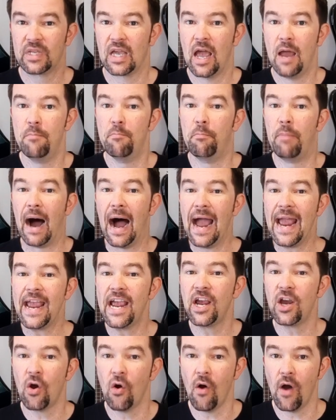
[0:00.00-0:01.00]
and
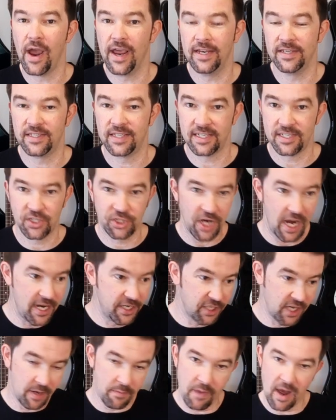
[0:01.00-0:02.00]
buying coins,
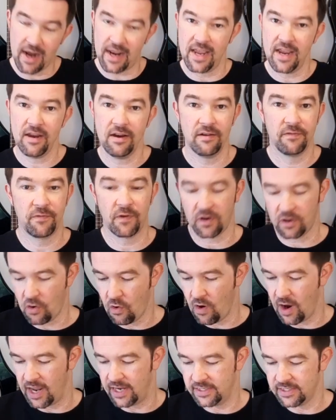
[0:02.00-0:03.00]
exchanging money for
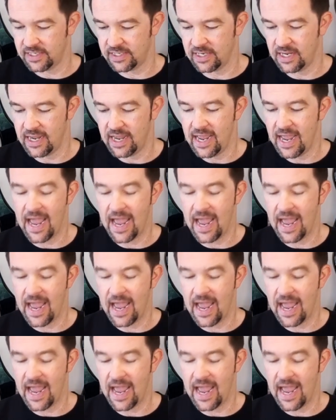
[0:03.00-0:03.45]
coins,